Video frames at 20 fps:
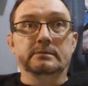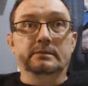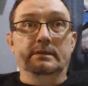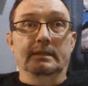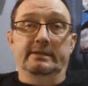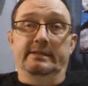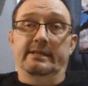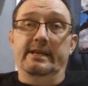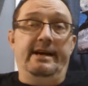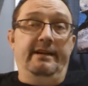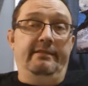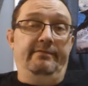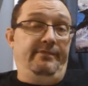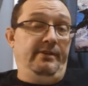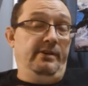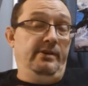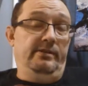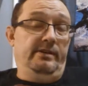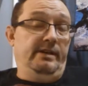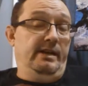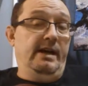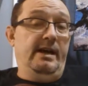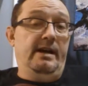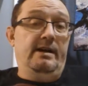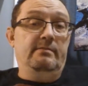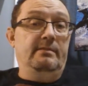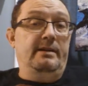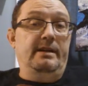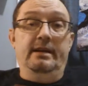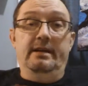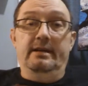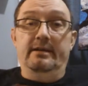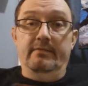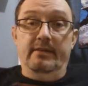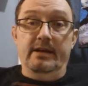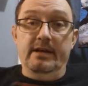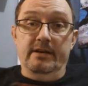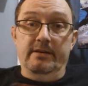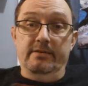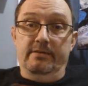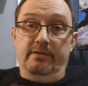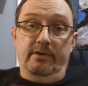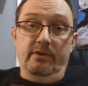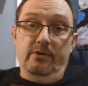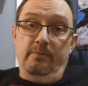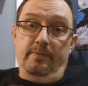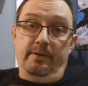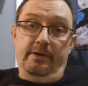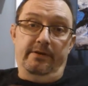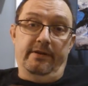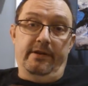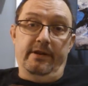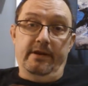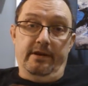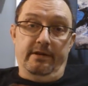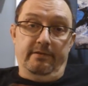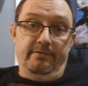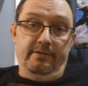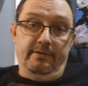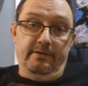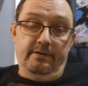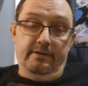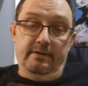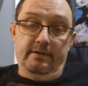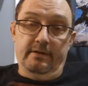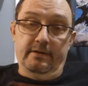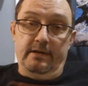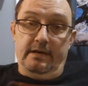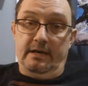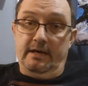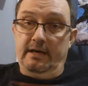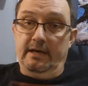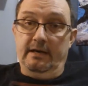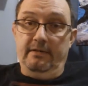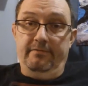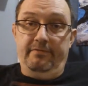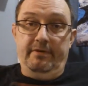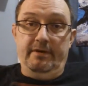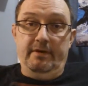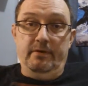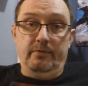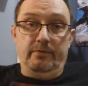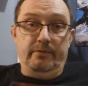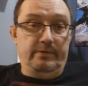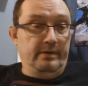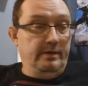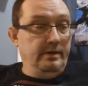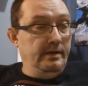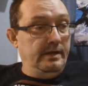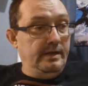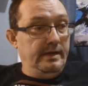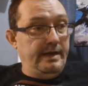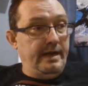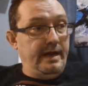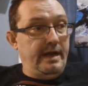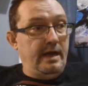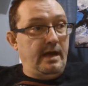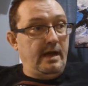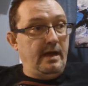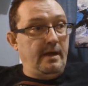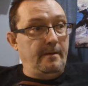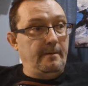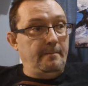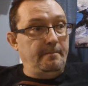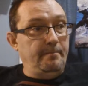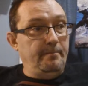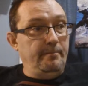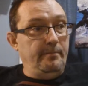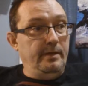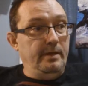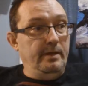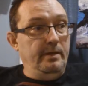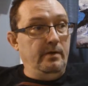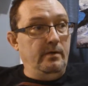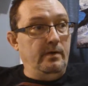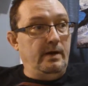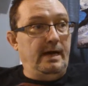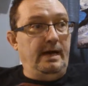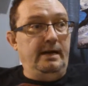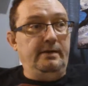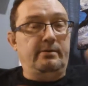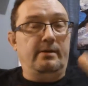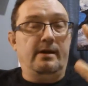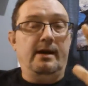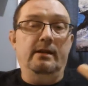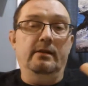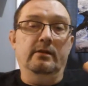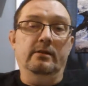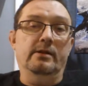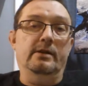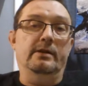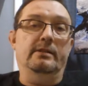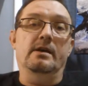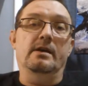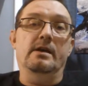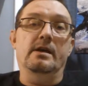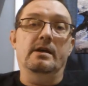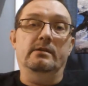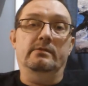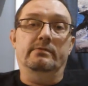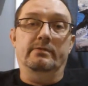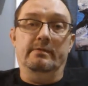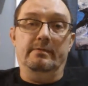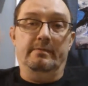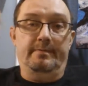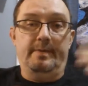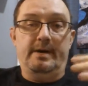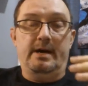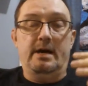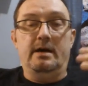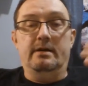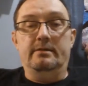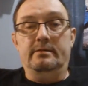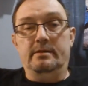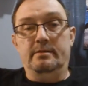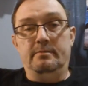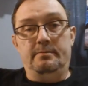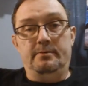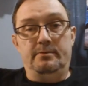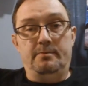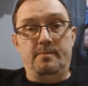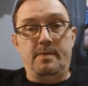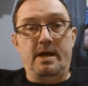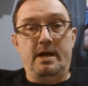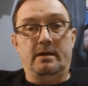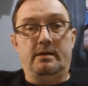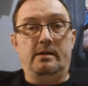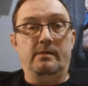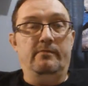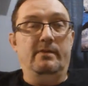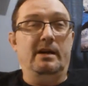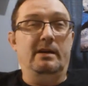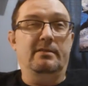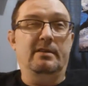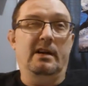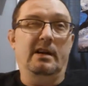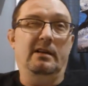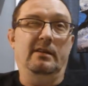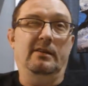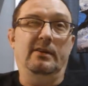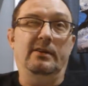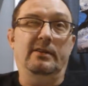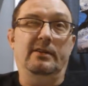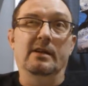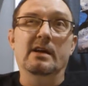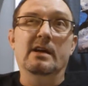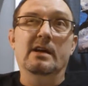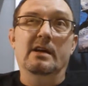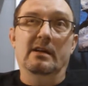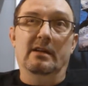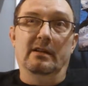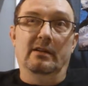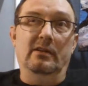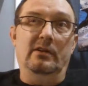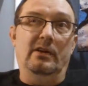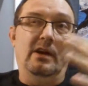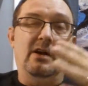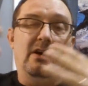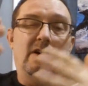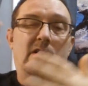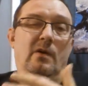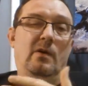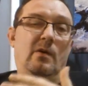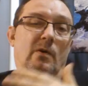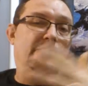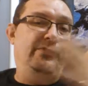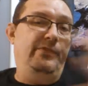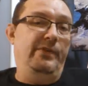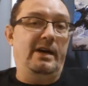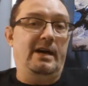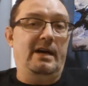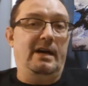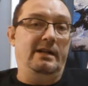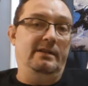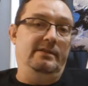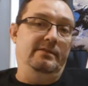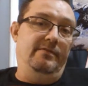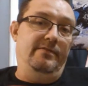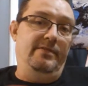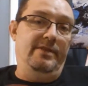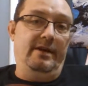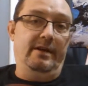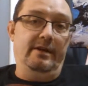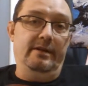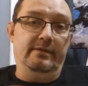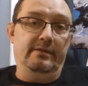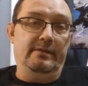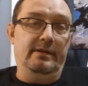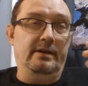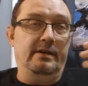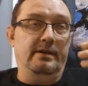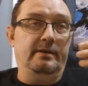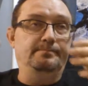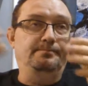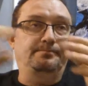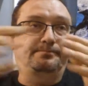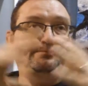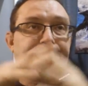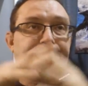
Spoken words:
This is not the first time kids have done stupid stuff. All right, folks. I try to look at things from a positive perspective. I try to look at all sides of things here.